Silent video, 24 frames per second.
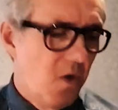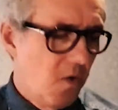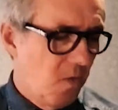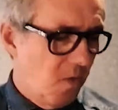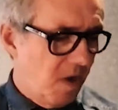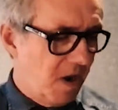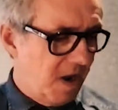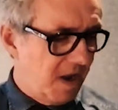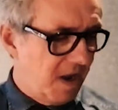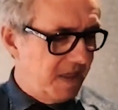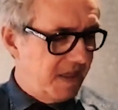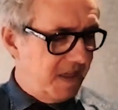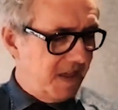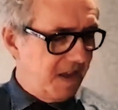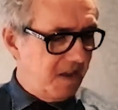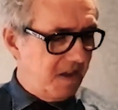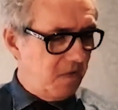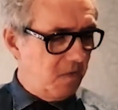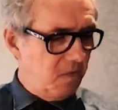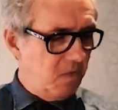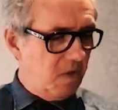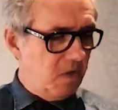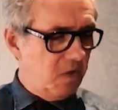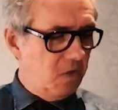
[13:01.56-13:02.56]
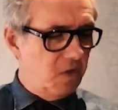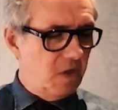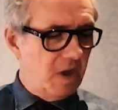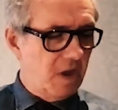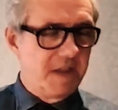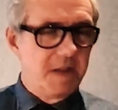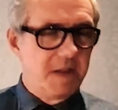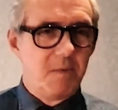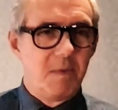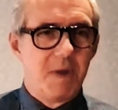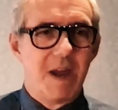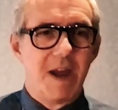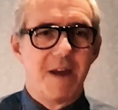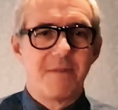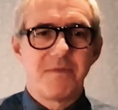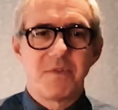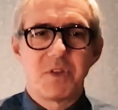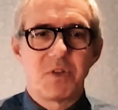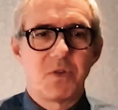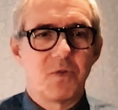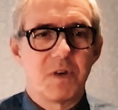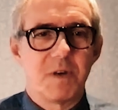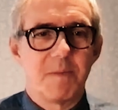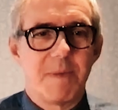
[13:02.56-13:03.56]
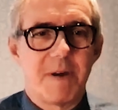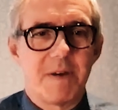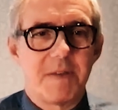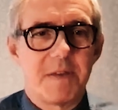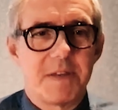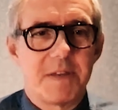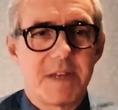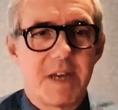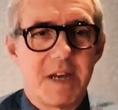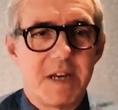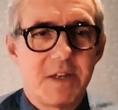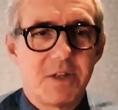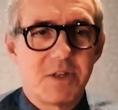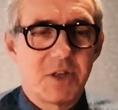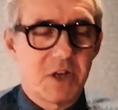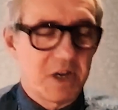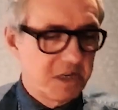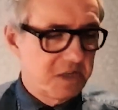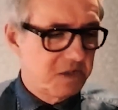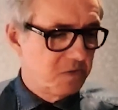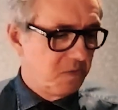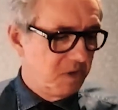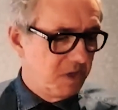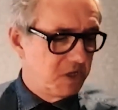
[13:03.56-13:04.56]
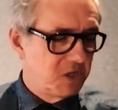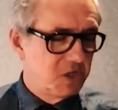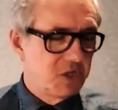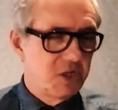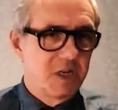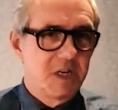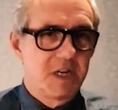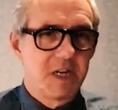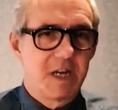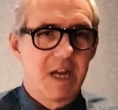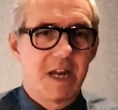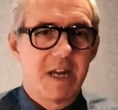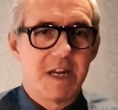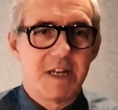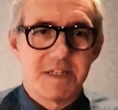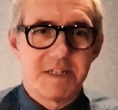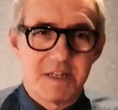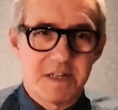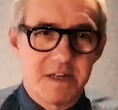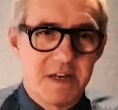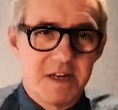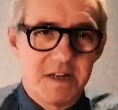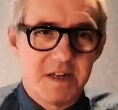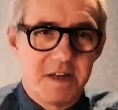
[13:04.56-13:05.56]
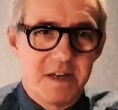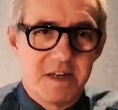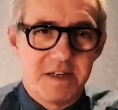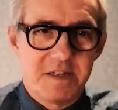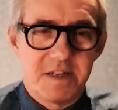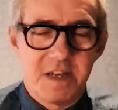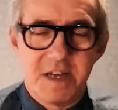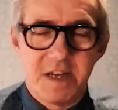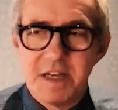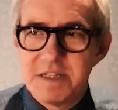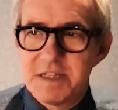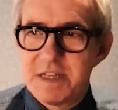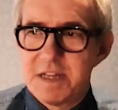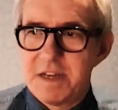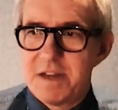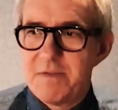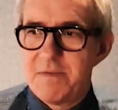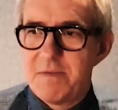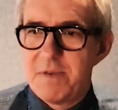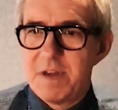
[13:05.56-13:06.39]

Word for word: Well, I think I think we have to talk about the Datejust, which again is in, in is is in a,